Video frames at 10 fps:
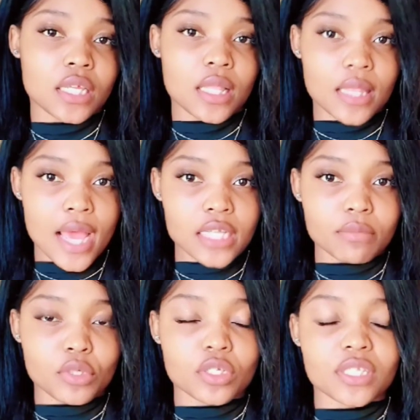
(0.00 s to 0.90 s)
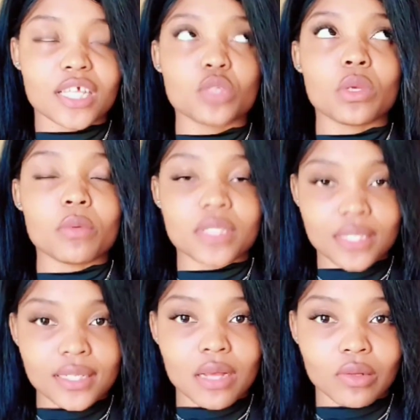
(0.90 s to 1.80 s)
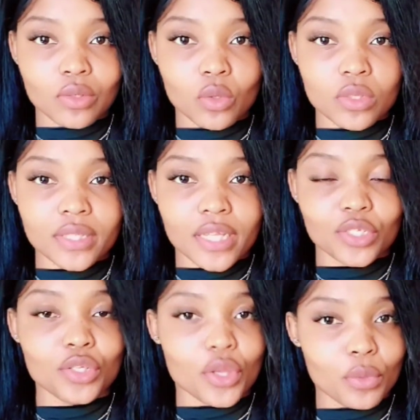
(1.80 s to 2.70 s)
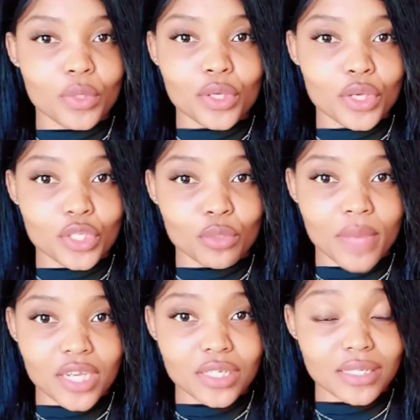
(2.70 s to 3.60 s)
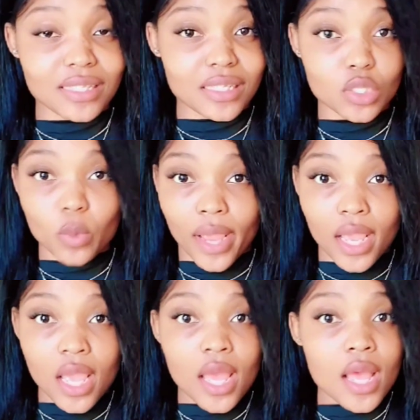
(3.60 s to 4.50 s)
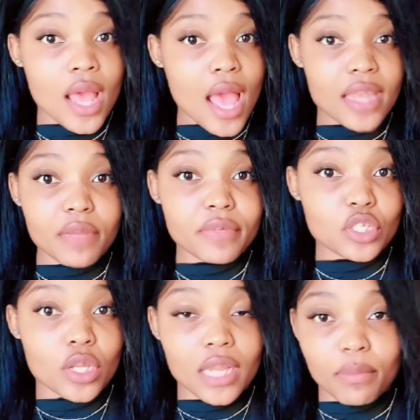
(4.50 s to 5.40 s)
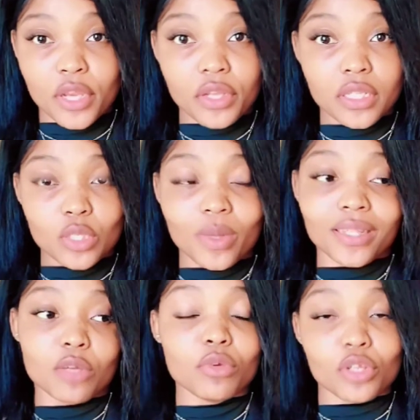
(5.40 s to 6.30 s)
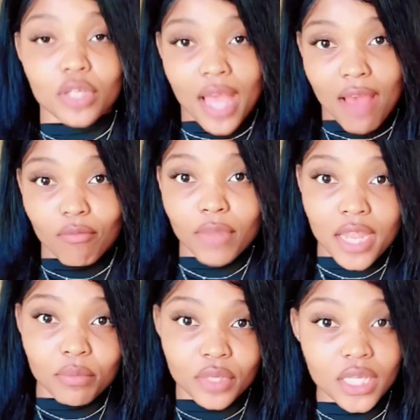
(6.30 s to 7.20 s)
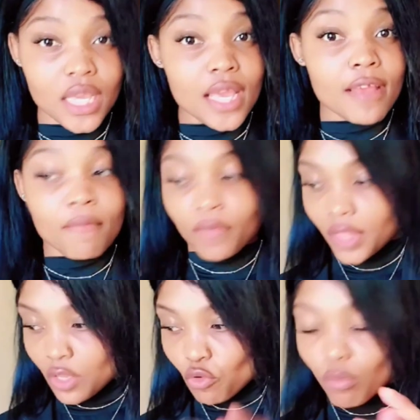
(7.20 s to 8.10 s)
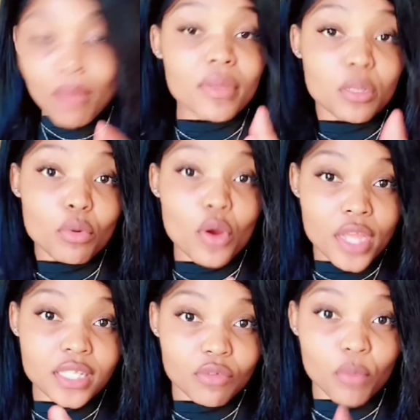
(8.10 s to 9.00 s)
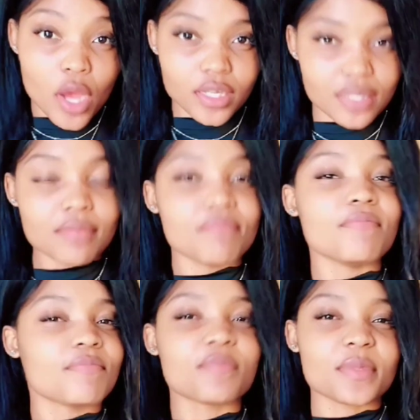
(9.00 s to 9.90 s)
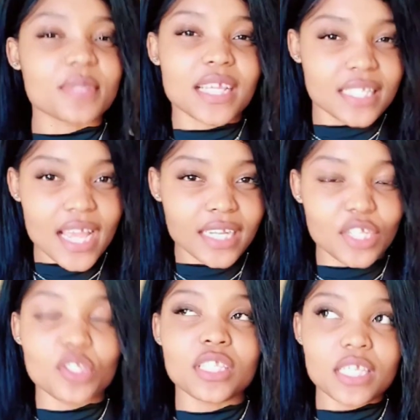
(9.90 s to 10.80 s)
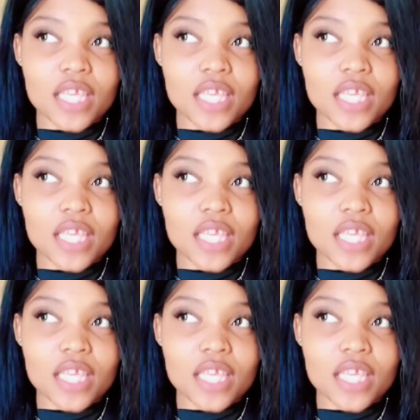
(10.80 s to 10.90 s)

that because that's where we set our goals that we're going to manage this way, and if it's not appearing this way, then we're going to have plan B. Remember the proactive part. Exactly. You see,